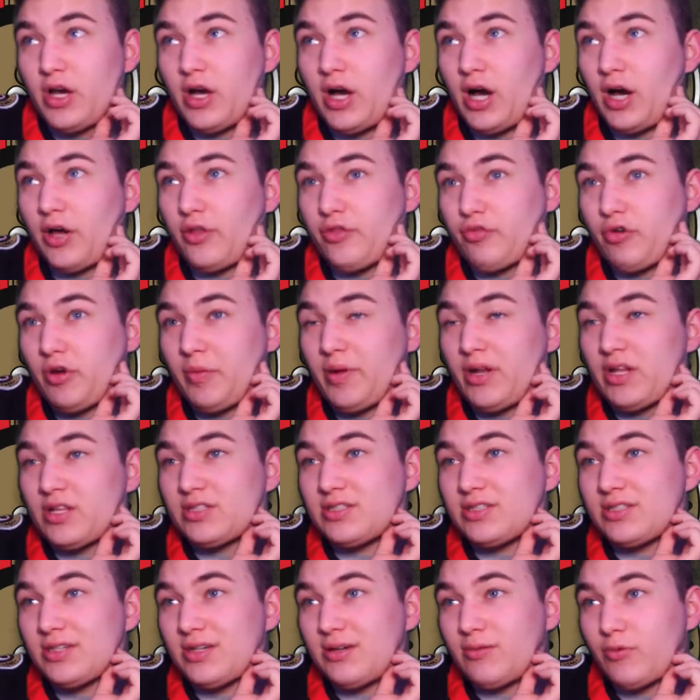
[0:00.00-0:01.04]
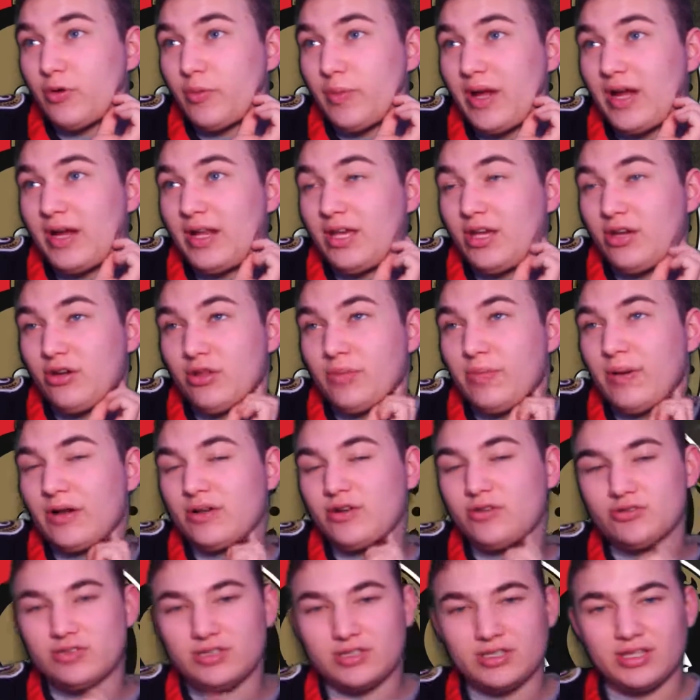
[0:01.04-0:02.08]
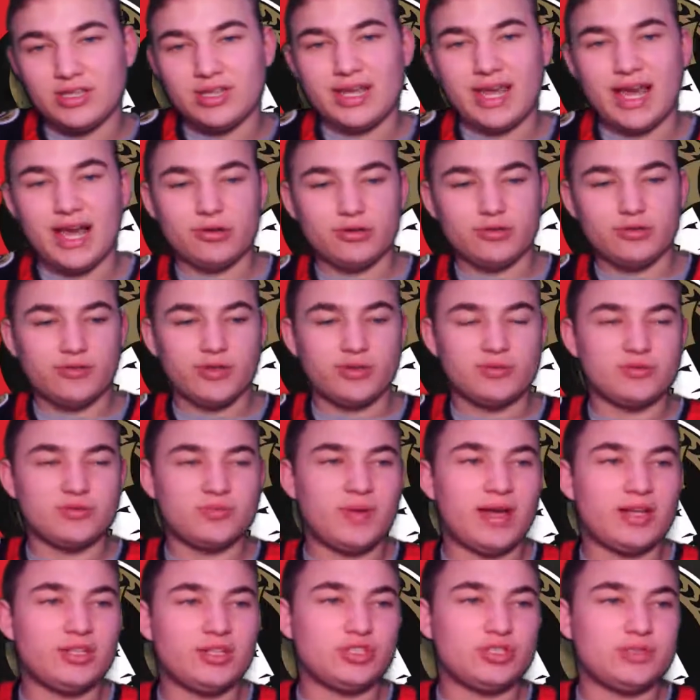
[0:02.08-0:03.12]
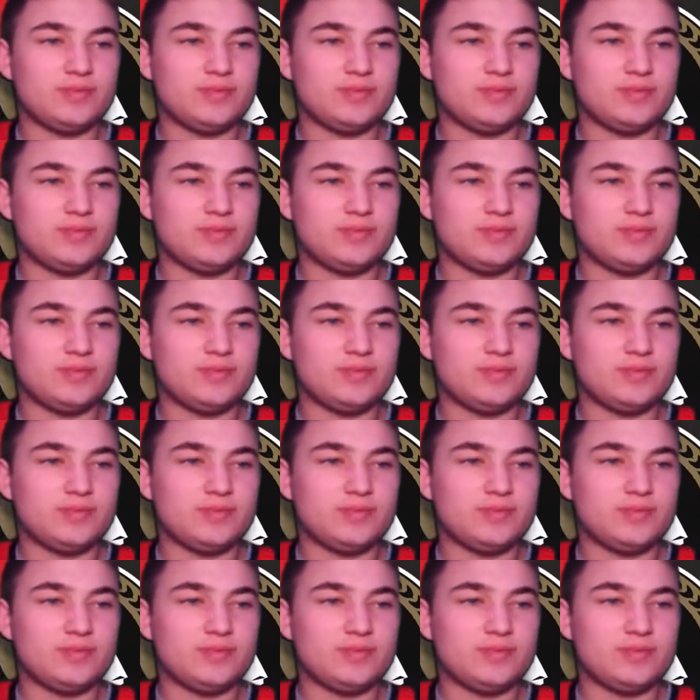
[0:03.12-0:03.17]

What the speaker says: 3 minutes remaining here. The puck goes into the Calgary Flames bench.